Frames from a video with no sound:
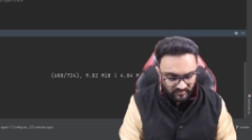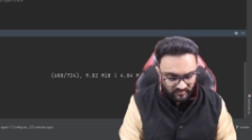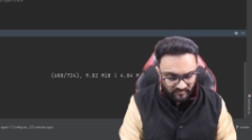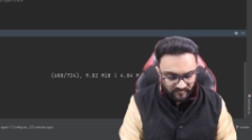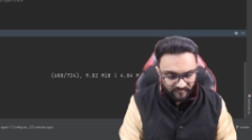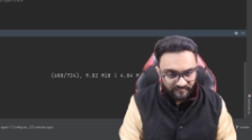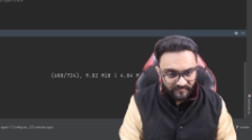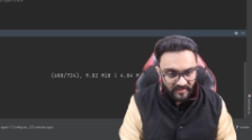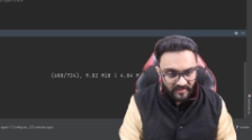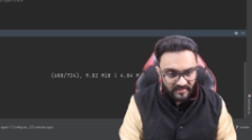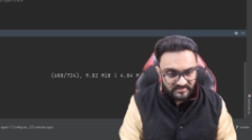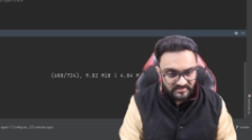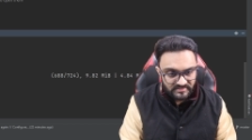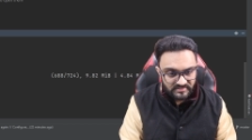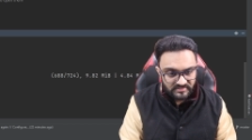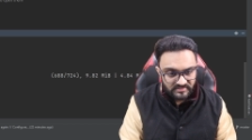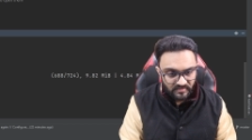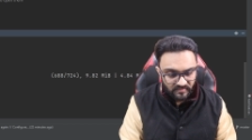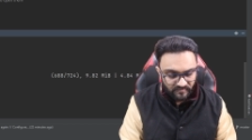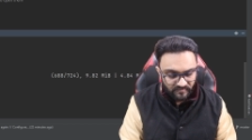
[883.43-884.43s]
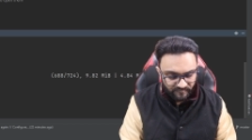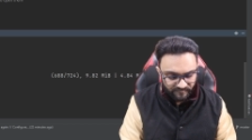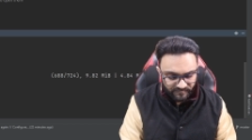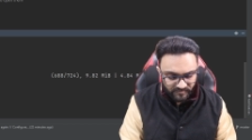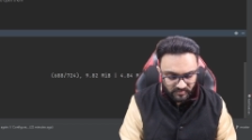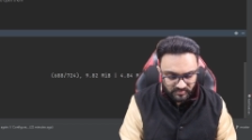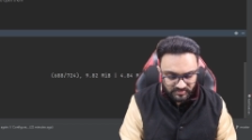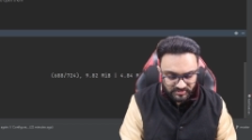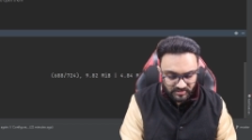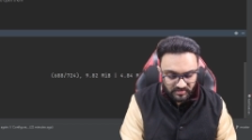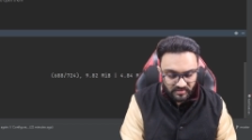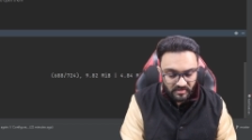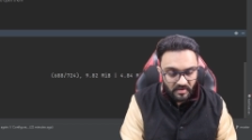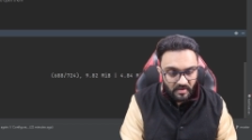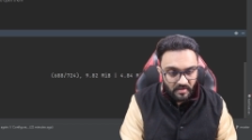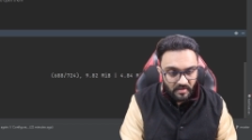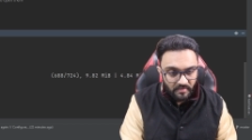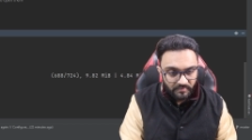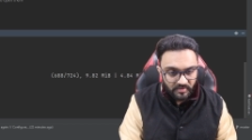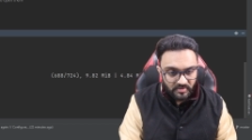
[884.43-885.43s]
Face Fusion,
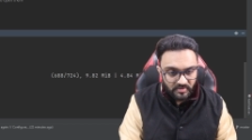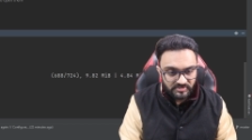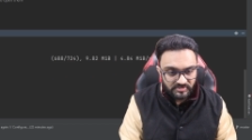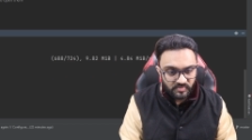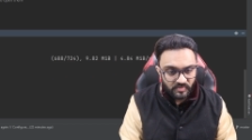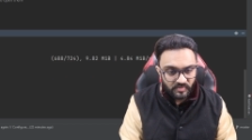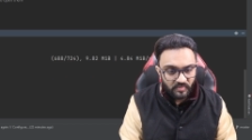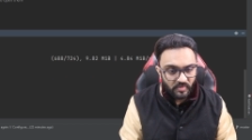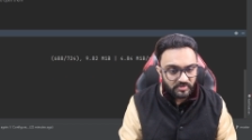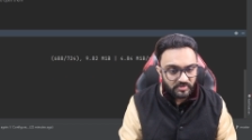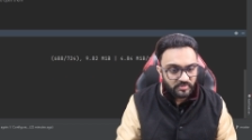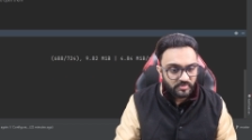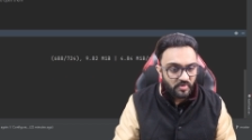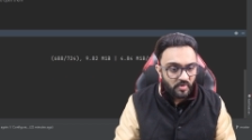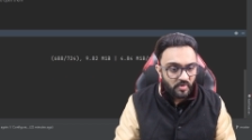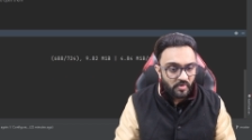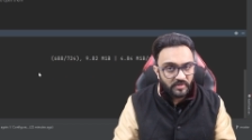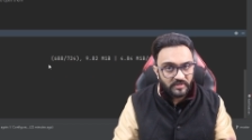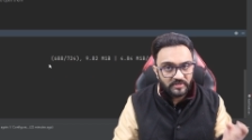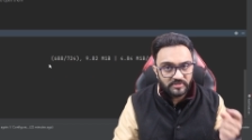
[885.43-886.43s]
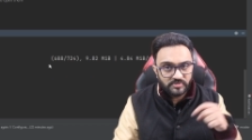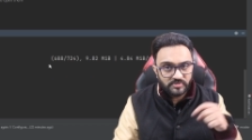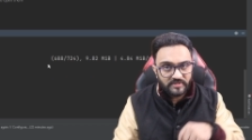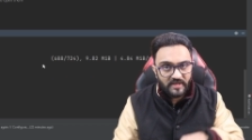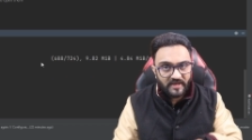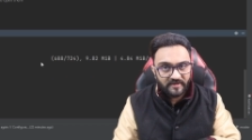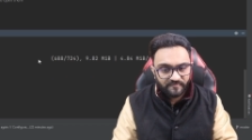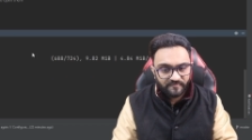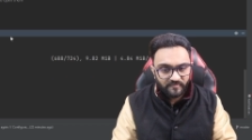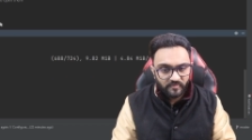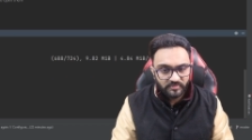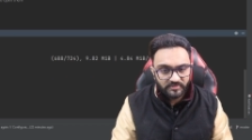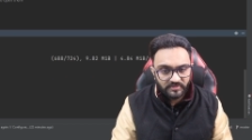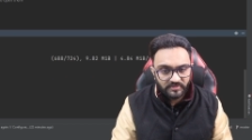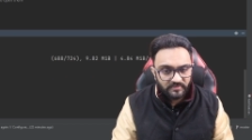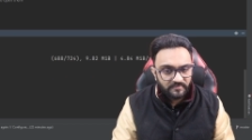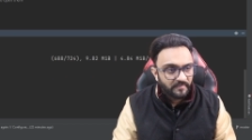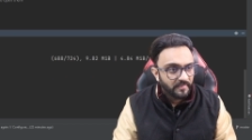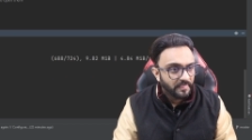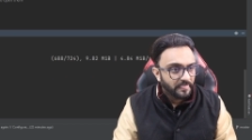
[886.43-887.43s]
because we want to go into that
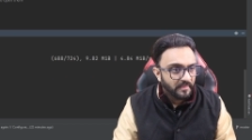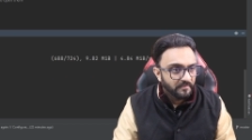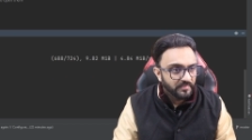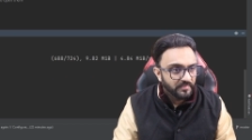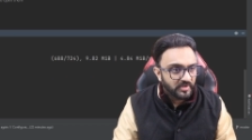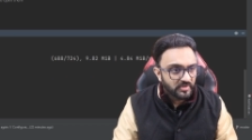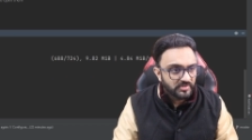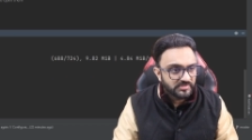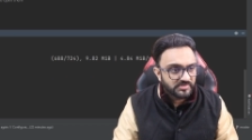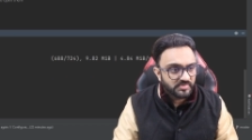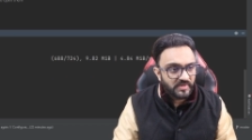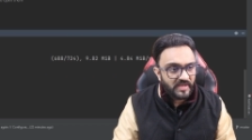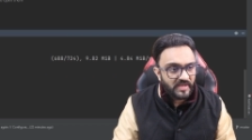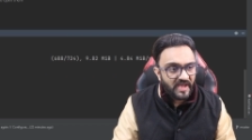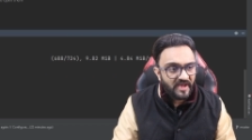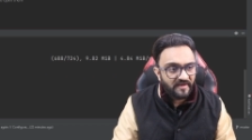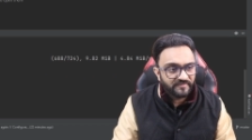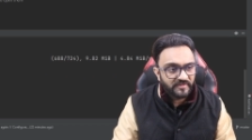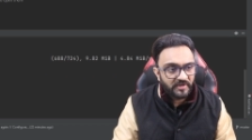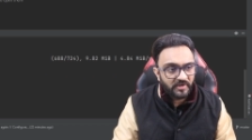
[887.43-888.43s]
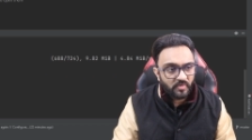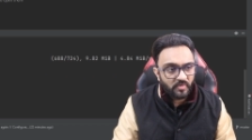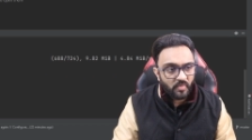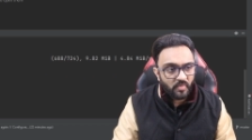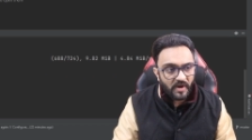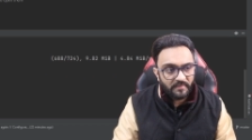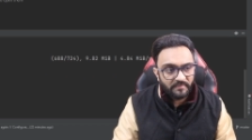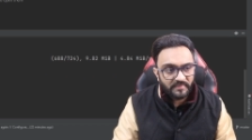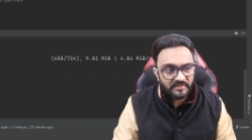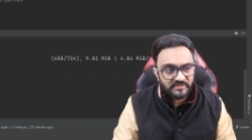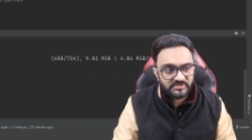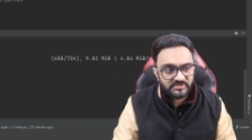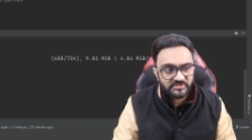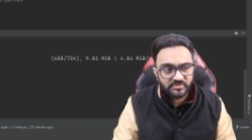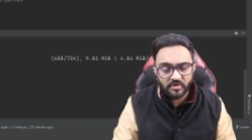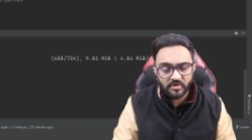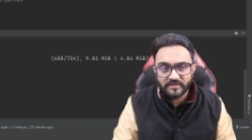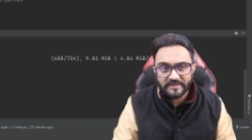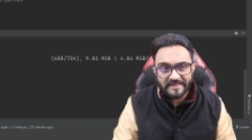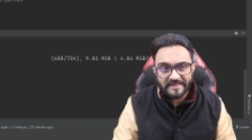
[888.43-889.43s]
folder, because we have the
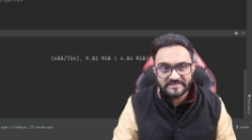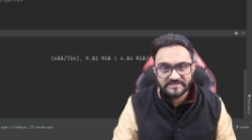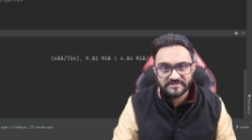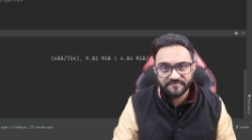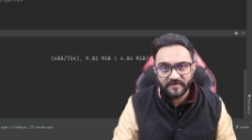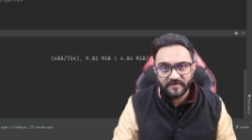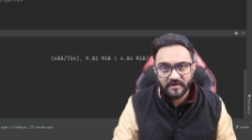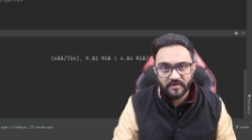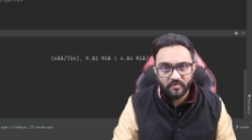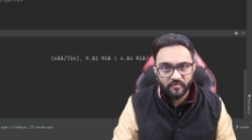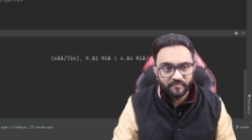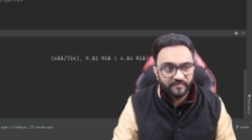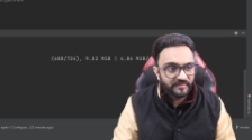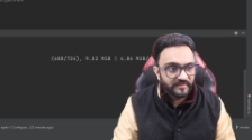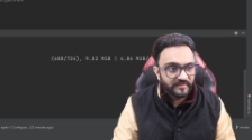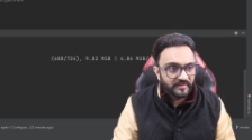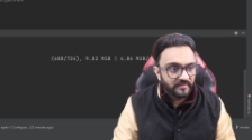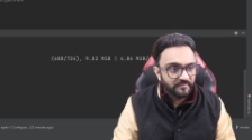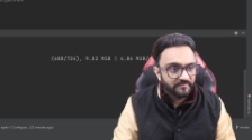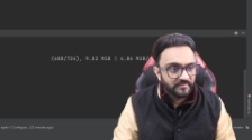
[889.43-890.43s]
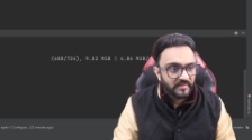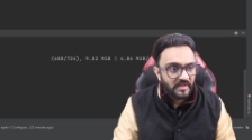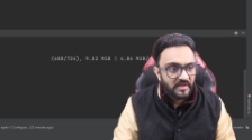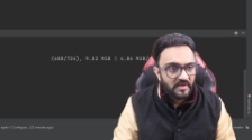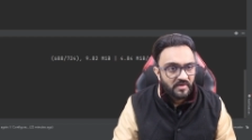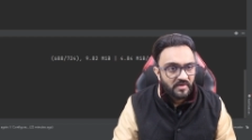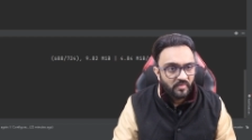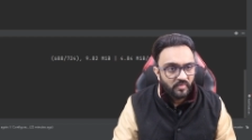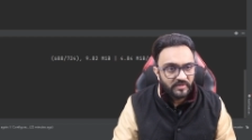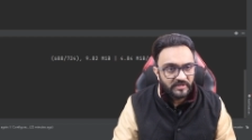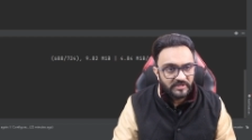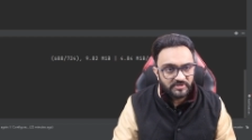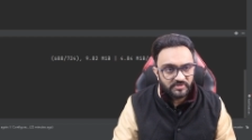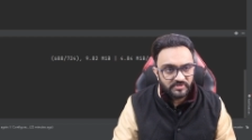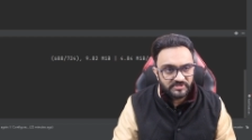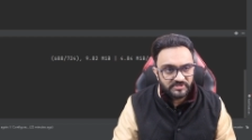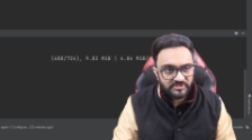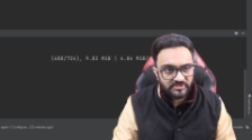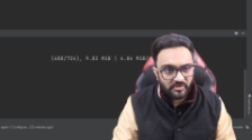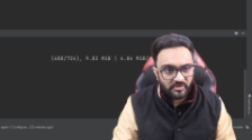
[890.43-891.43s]
requirements.txt file over there. We need to
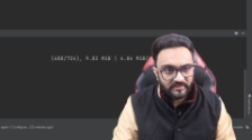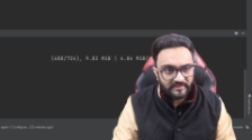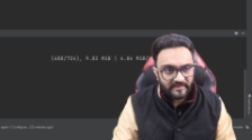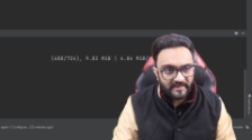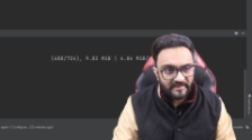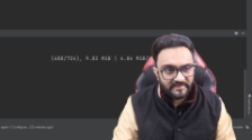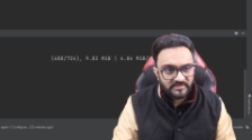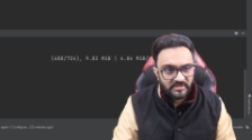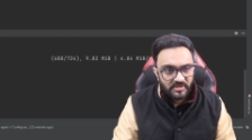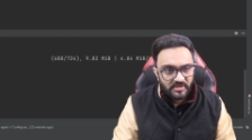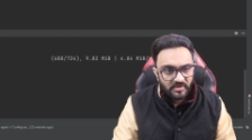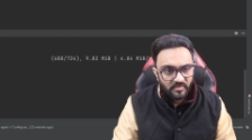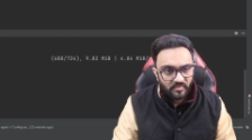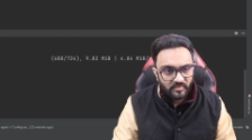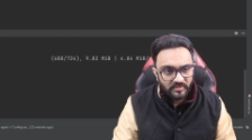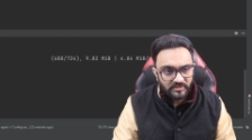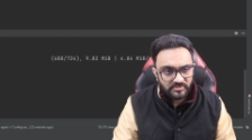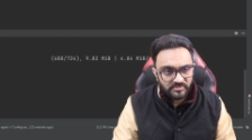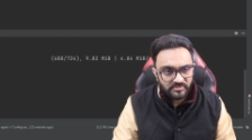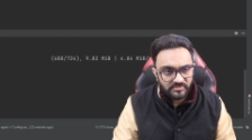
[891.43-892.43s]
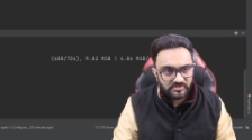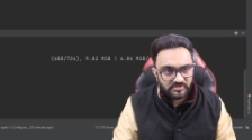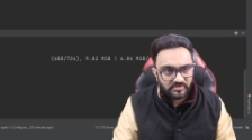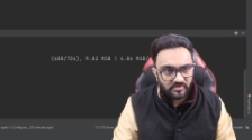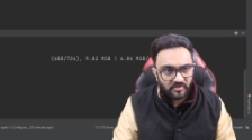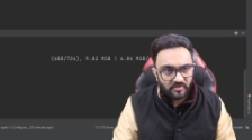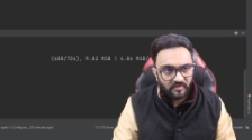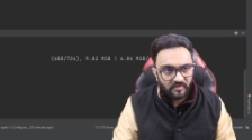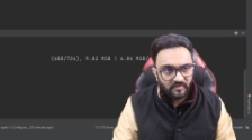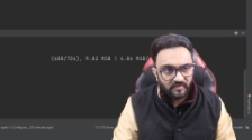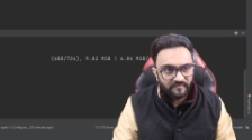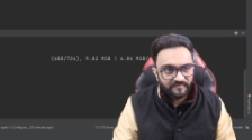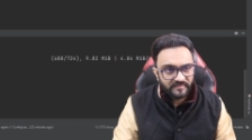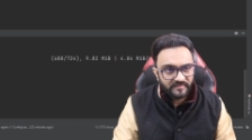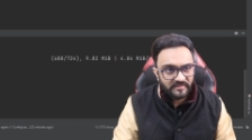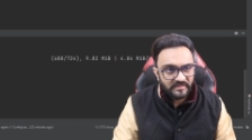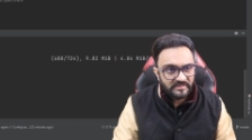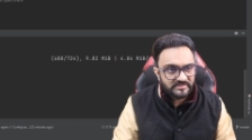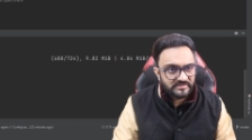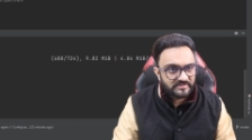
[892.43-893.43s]
install that. We need to install all of
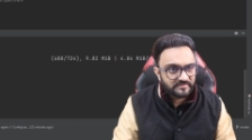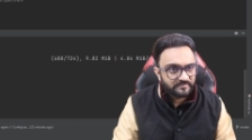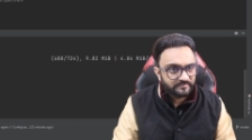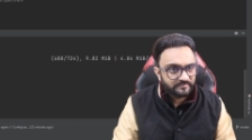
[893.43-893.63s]
these.